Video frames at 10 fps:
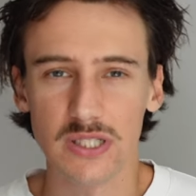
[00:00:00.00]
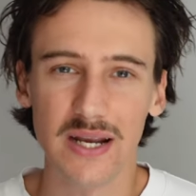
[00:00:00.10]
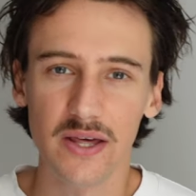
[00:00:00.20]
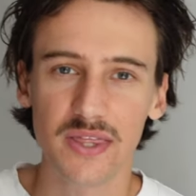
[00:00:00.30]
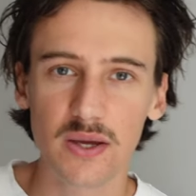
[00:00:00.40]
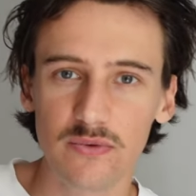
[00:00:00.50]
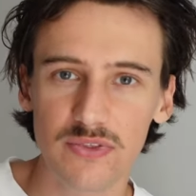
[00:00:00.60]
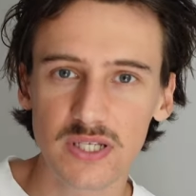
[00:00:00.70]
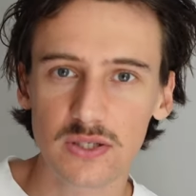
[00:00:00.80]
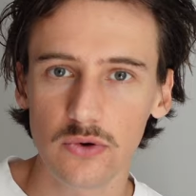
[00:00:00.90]
And I think with
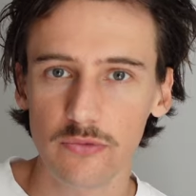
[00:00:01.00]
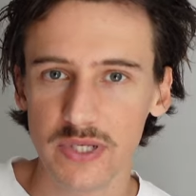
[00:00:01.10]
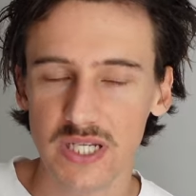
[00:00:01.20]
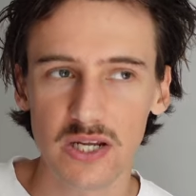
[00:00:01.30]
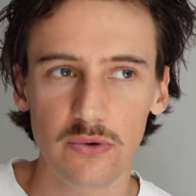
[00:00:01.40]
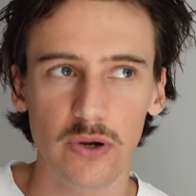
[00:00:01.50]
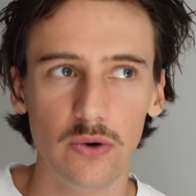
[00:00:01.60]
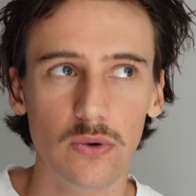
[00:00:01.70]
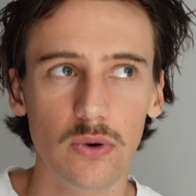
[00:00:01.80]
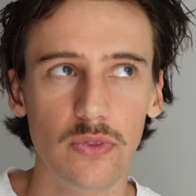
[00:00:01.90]
this sort of material,
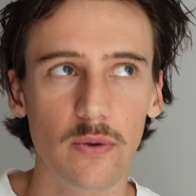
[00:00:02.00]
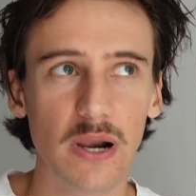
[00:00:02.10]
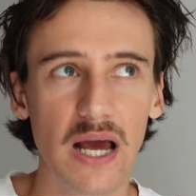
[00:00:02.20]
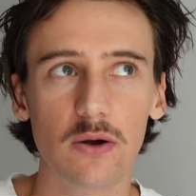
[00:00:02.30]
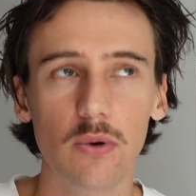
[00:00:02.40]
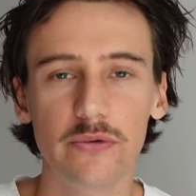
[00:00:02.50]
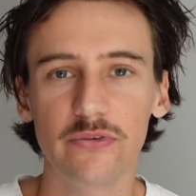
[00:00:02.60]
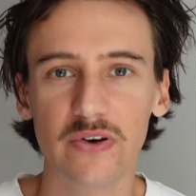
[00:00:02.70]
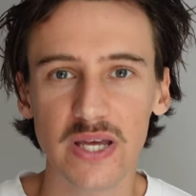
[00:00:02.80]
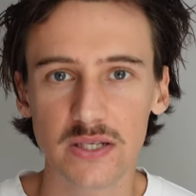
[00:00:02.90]
the black won't
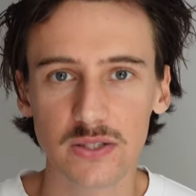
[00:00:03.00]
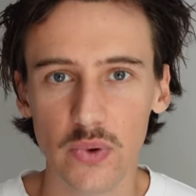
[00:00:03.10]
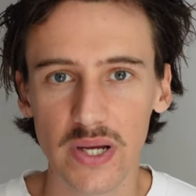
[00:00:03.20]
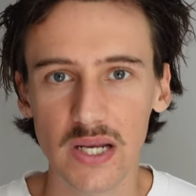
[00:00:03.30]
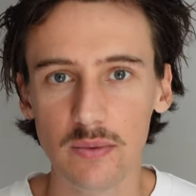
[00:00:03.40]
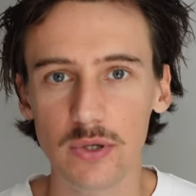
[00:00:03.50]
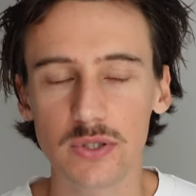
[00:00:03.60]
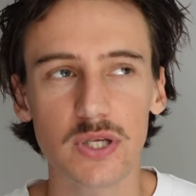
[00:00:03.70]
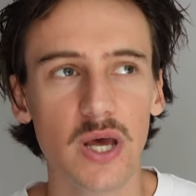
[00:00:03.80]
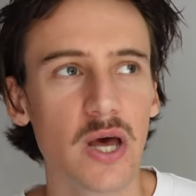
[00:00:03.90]
fade as quickly
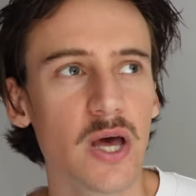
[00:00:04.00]
because